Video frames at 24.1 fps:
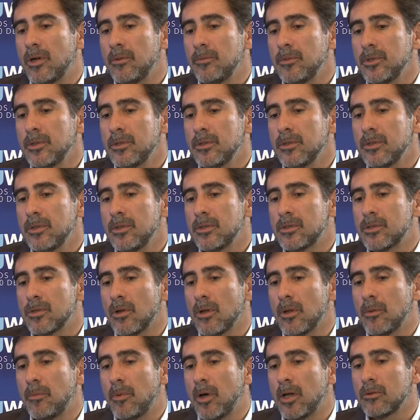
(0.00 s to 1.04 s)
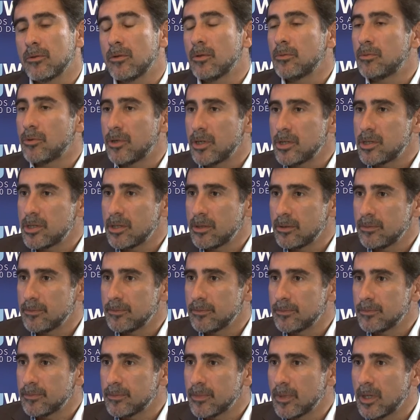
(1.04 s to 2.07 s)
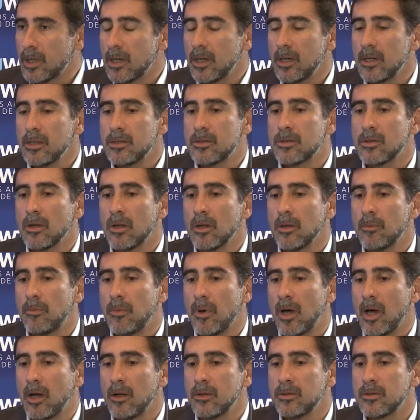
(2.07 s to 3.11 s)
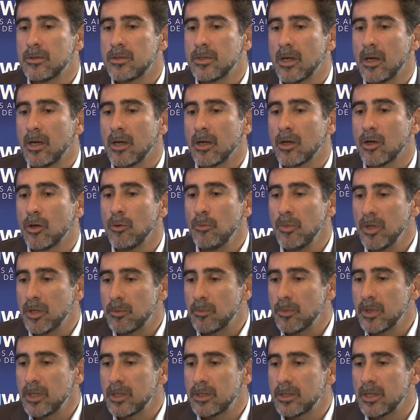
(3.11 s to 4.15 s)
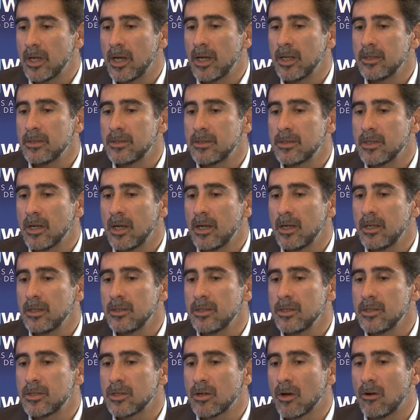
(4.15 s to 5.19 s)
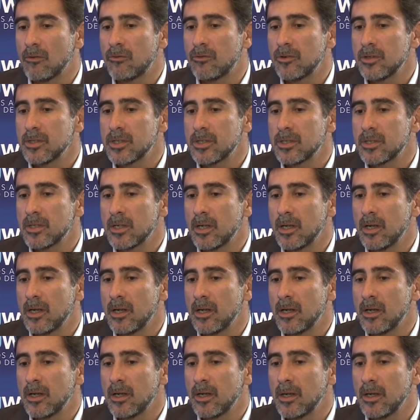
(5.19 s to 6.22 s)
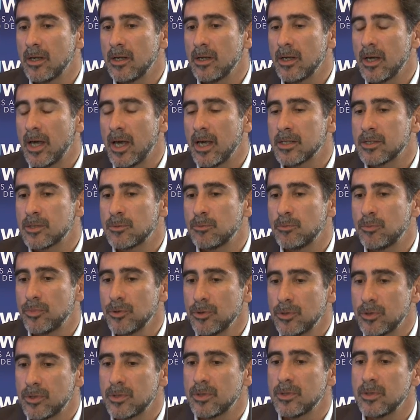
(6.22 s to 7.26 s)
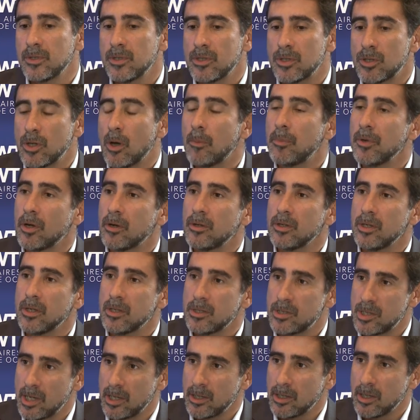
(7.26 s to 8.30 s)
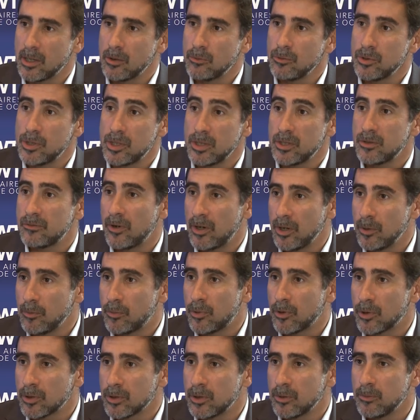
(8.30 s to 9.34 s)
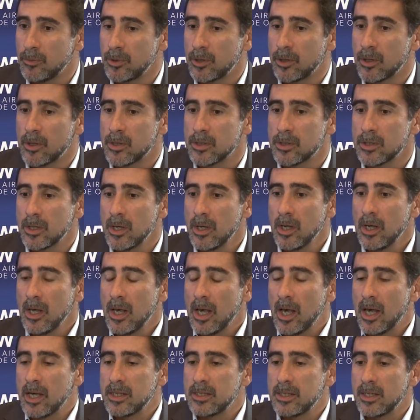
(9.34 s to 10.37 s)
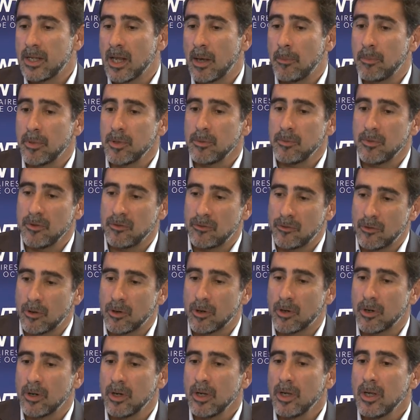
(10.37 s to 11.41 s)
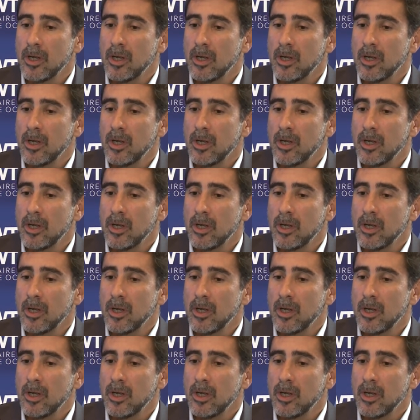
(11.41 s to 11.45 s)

I mean, it's all about collaboration. Uh, it's all about uh, commitment, and uh, this conference uh, has put this topic on the agenda, which is very important because, as it happened before,